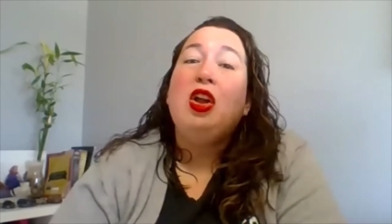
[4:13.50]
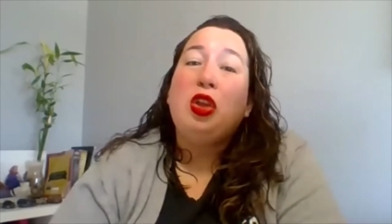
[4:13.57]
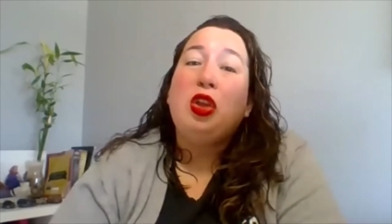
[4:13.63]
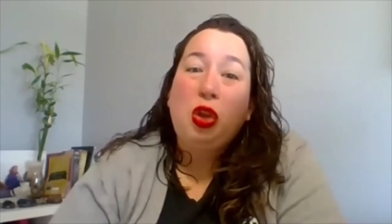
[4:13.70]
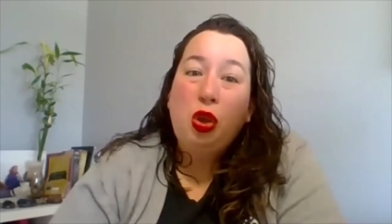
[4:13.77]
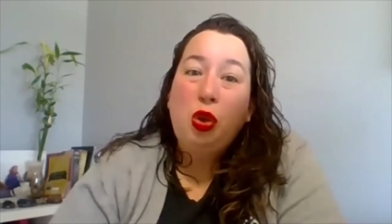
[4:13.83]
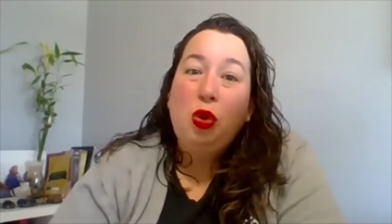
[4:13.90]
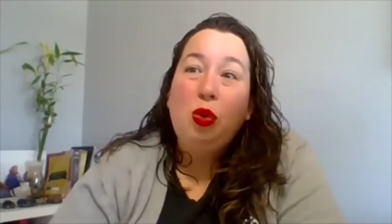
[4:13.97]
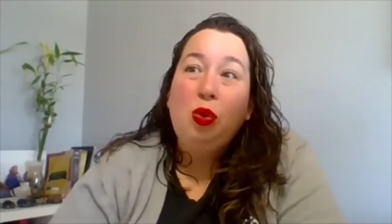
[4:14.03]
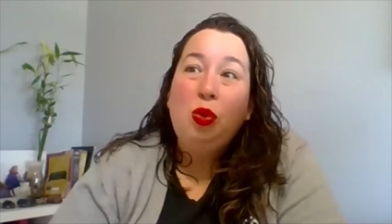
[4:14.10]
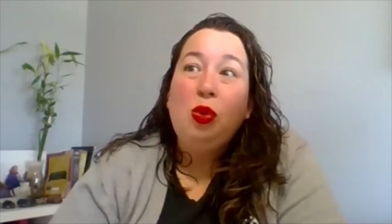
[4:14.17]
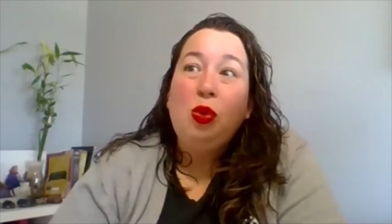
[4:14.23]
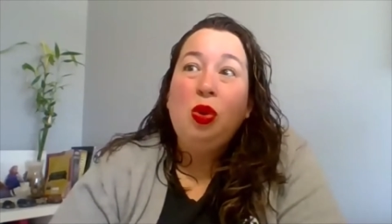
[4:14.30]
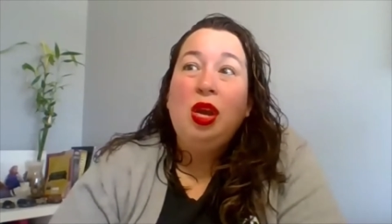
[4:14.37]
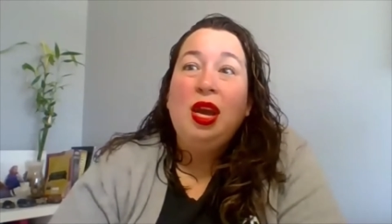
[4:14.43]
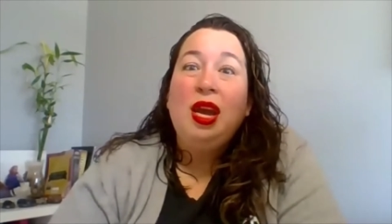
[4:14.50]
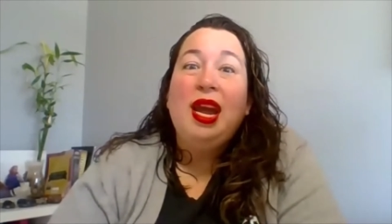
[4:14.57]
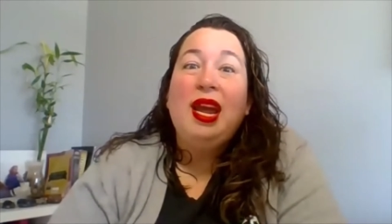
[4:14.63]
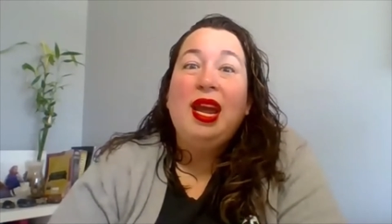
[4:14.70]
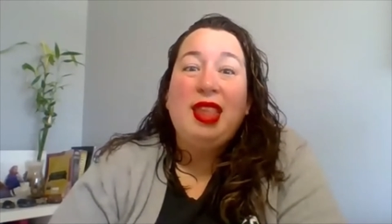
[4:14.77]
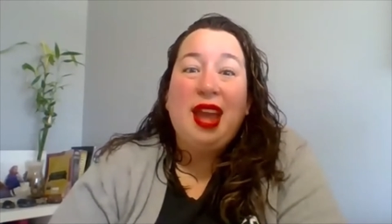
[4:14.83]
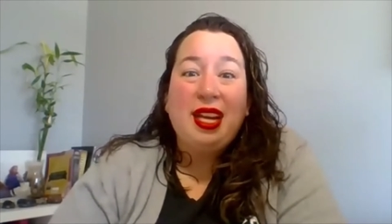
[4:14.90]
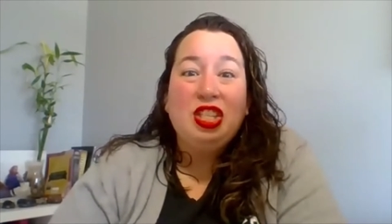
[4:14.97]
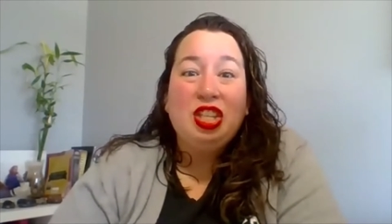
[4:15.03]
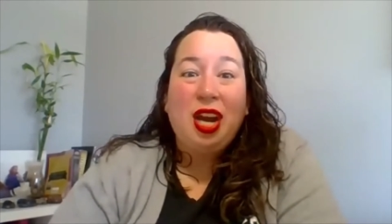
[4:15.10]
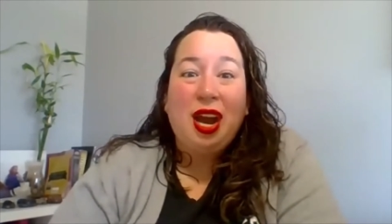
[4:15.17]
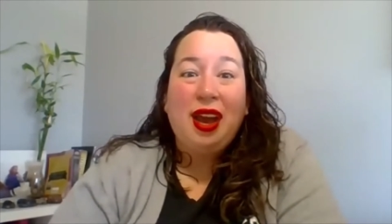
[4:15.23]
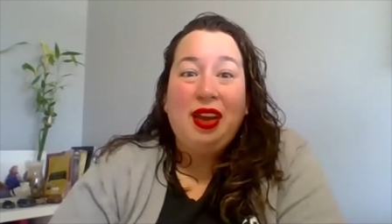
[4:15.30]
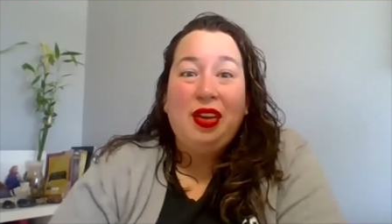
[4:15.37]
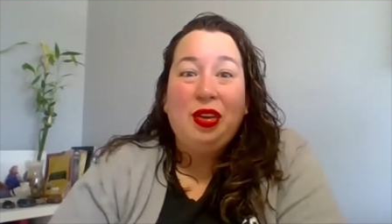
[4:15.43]
You and that
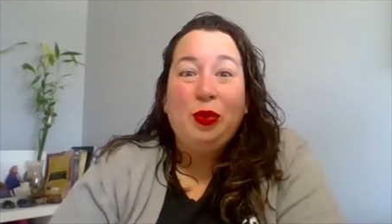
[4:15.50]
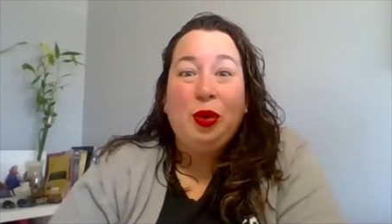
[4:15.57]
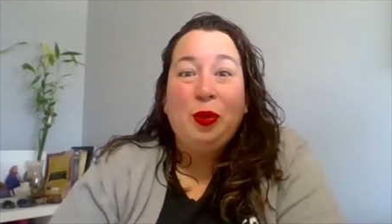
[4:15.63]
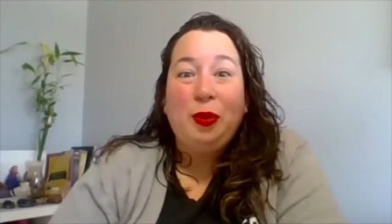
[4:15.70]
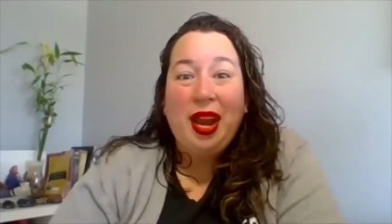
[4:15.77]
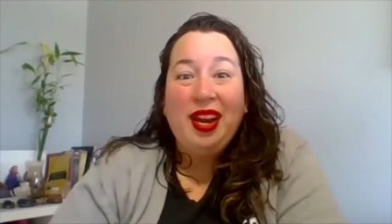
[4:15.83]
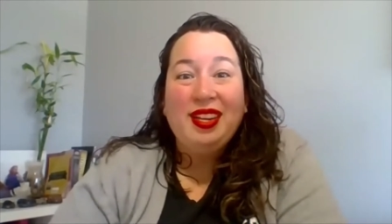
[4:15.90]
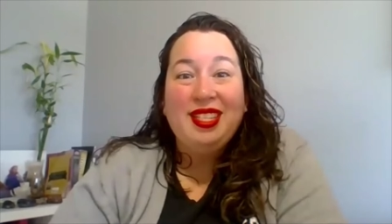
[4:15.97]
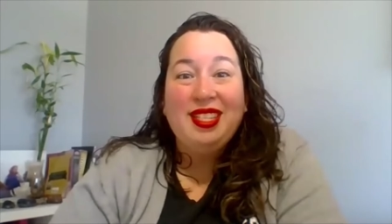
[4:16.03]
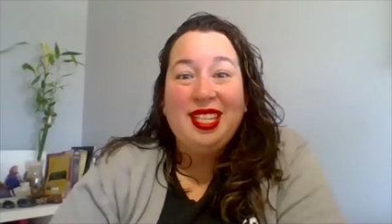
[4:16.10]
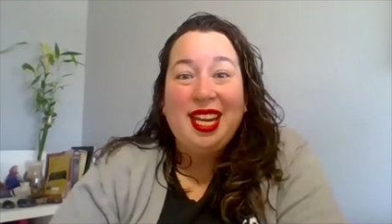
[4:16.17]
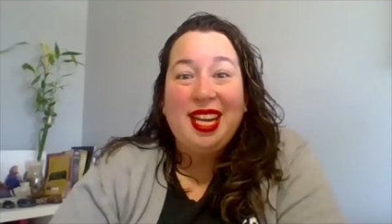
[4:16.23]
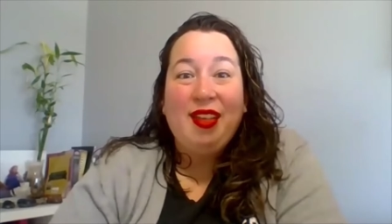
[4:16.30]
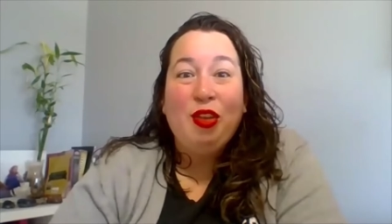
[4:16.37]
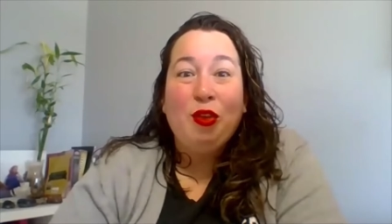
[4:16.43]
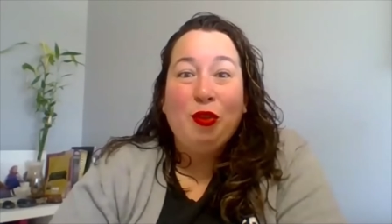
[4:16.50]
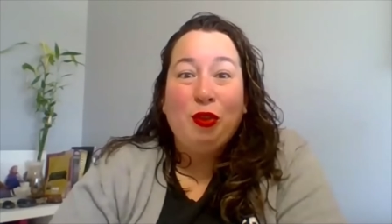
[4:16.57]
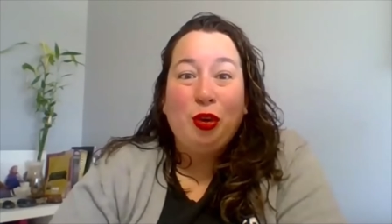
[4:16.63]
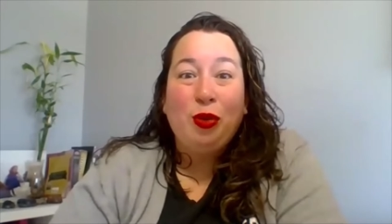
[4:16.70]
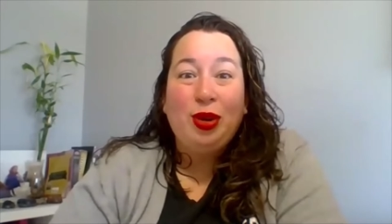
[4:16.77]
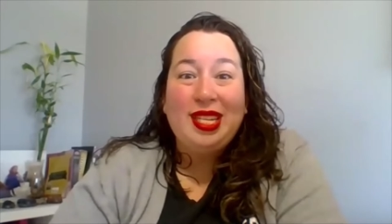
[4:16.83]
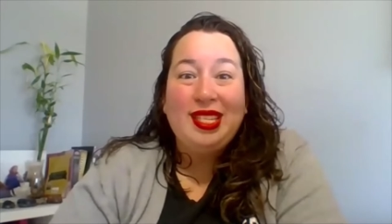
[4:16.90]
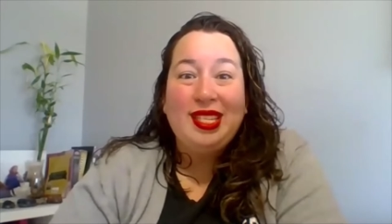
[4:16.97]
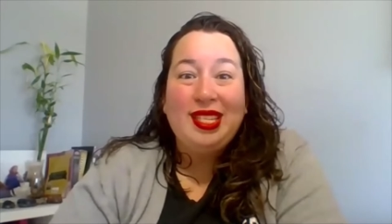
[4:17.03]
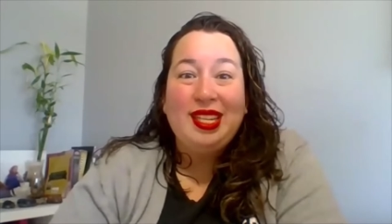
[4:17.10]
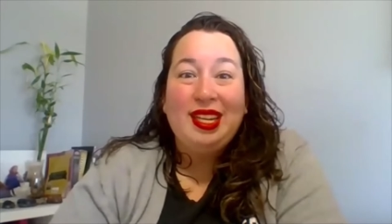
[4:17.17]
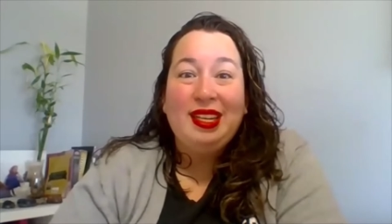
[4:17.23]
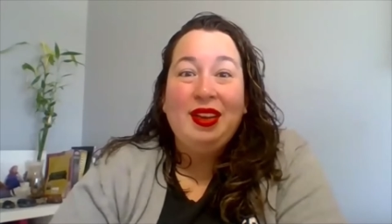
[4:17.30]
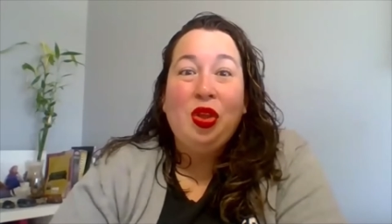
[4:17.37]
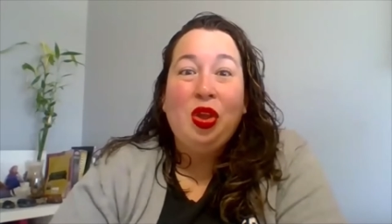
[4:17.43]
child were paired together for a reason.